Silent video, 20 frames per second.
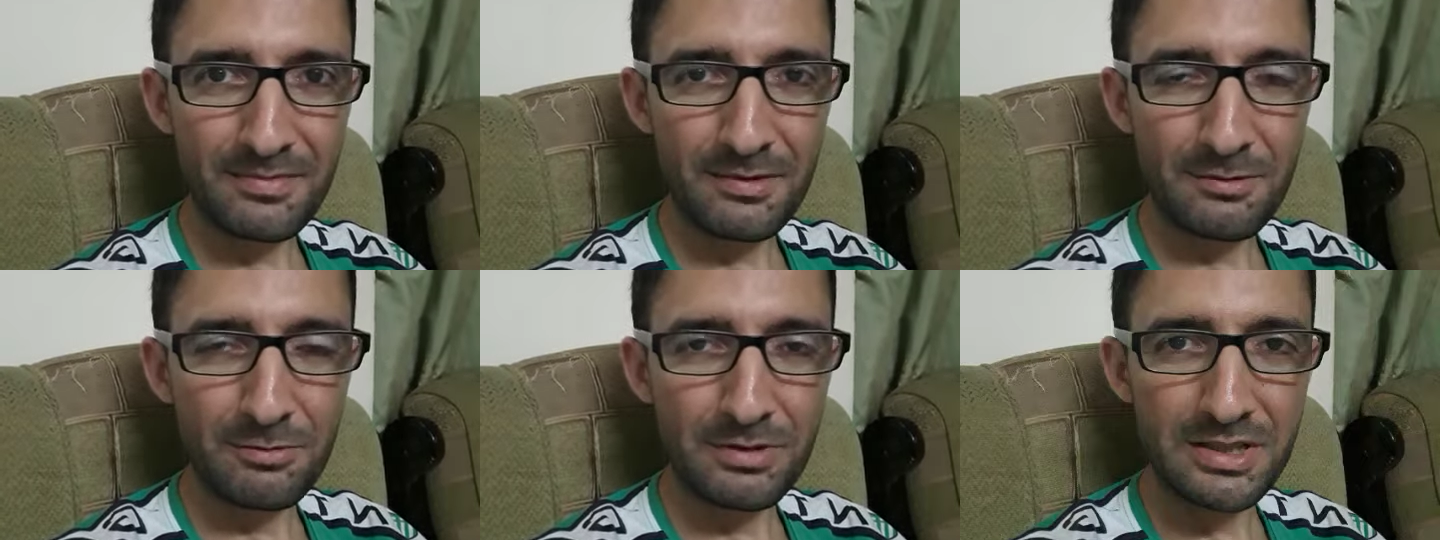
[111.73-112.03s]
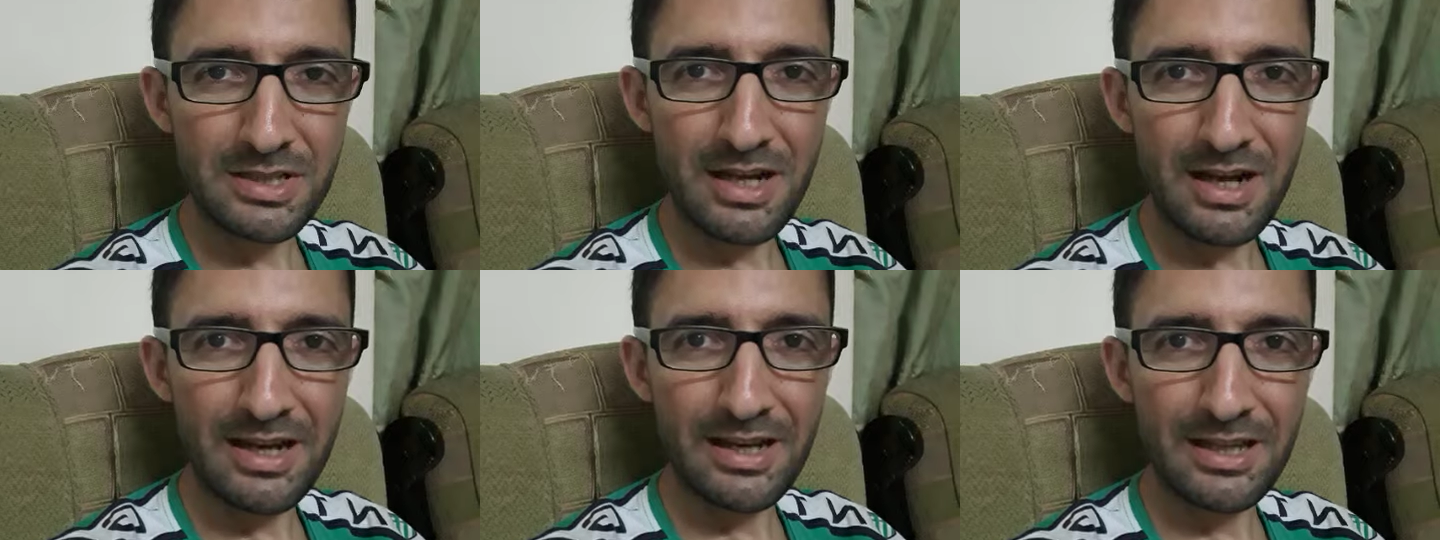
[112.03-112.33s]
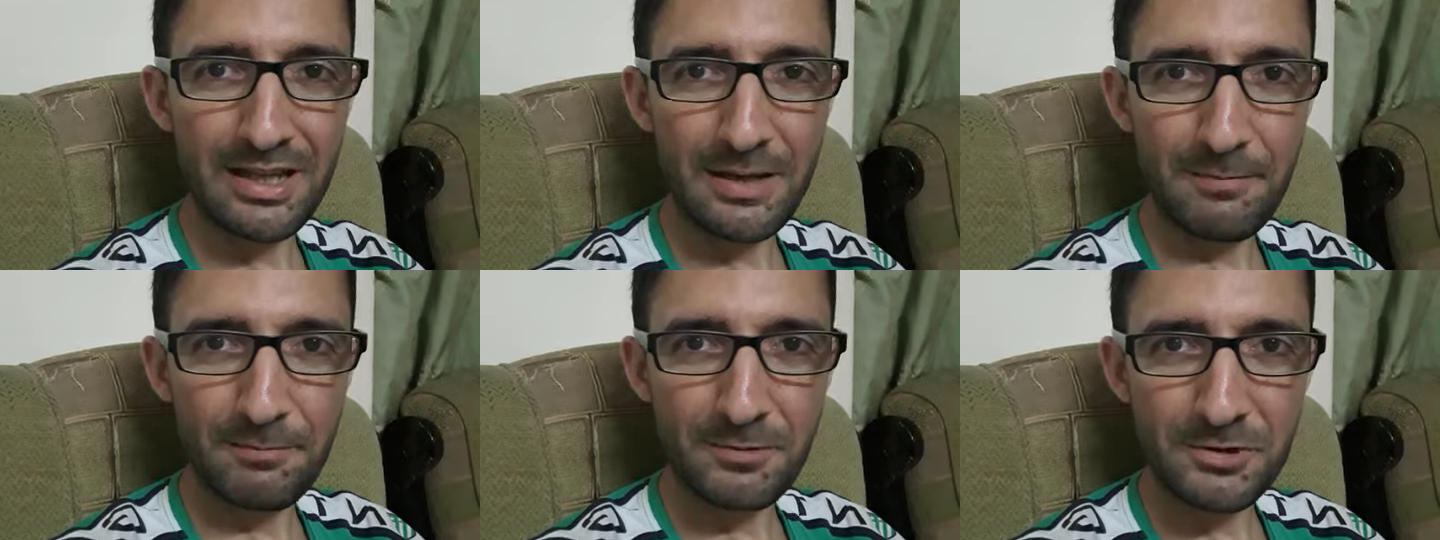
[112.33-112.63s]
We'd
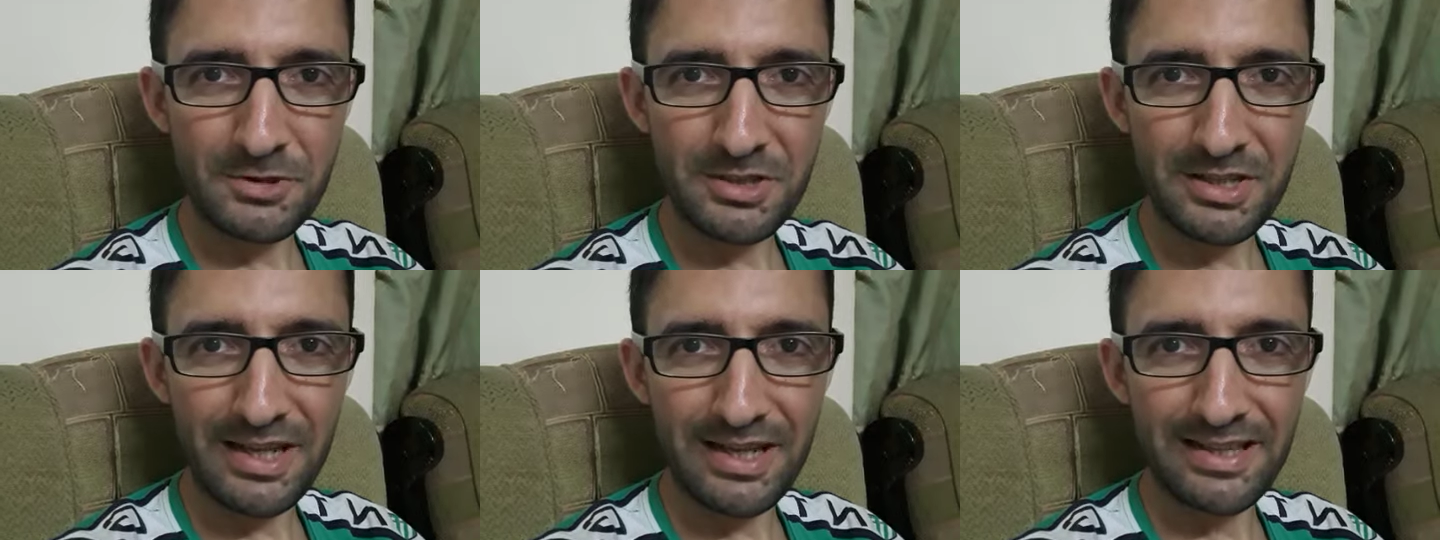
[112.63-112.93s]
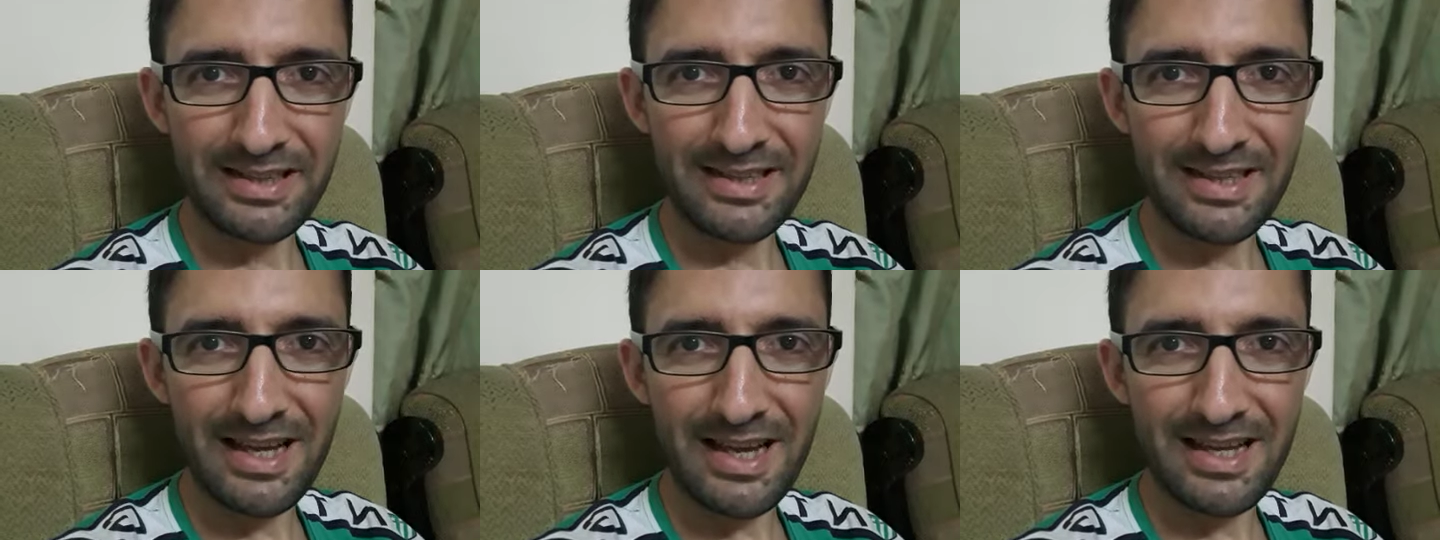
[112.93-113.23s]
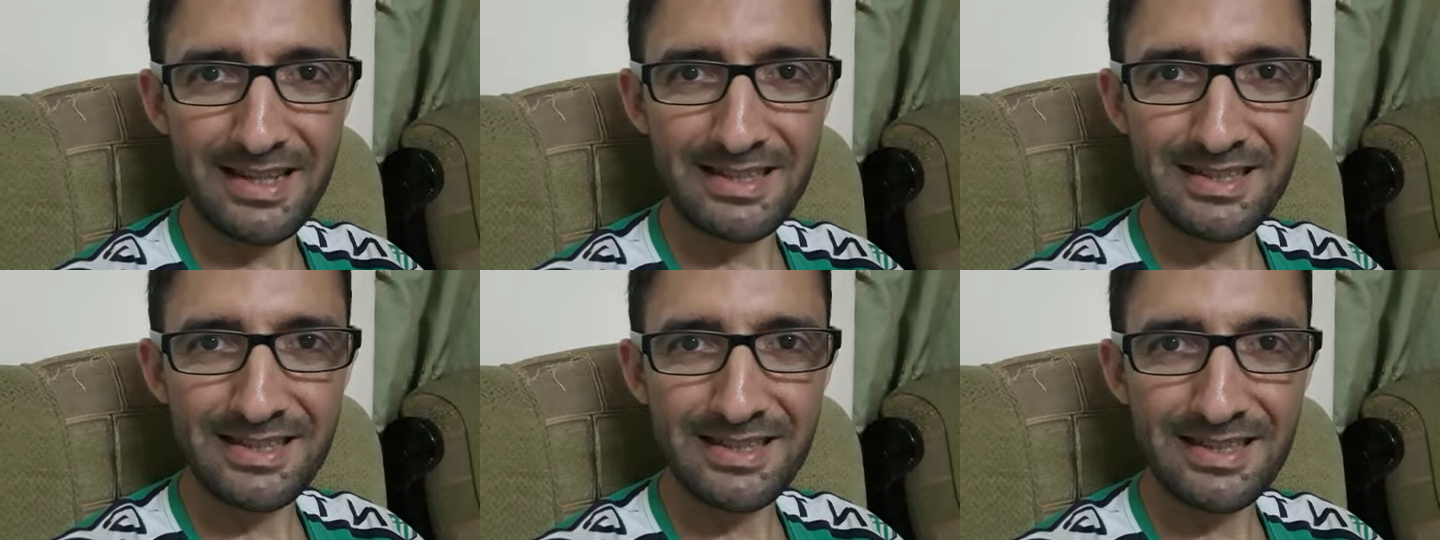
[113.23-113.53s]
highly appreciate
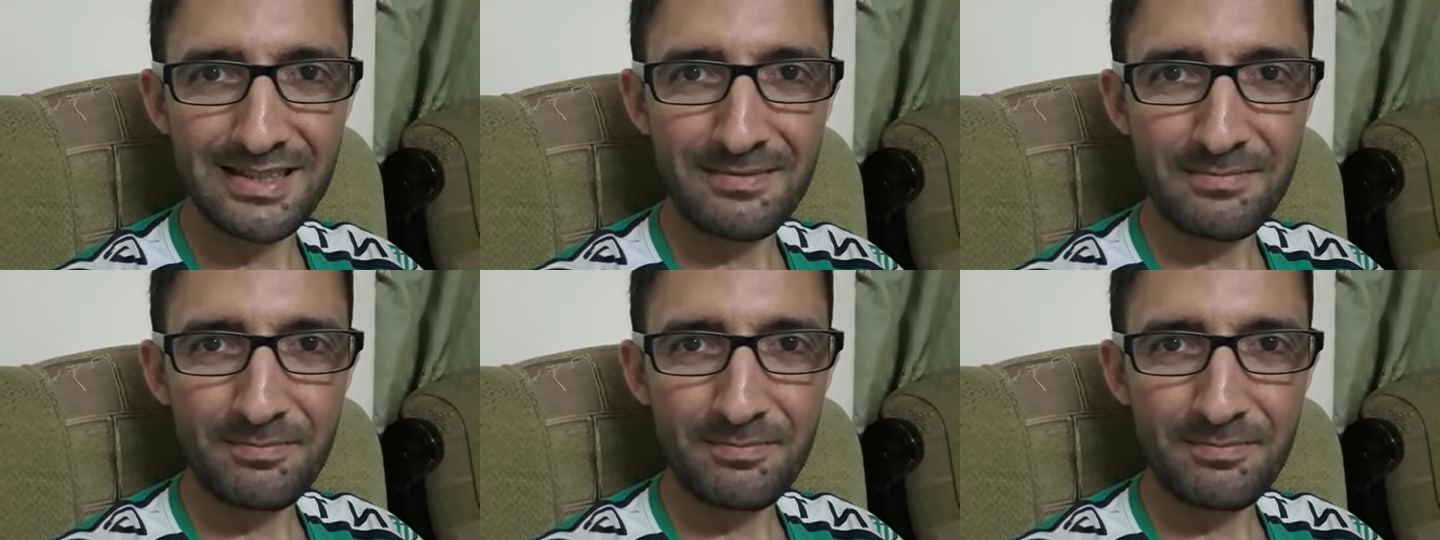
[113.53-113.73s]
that.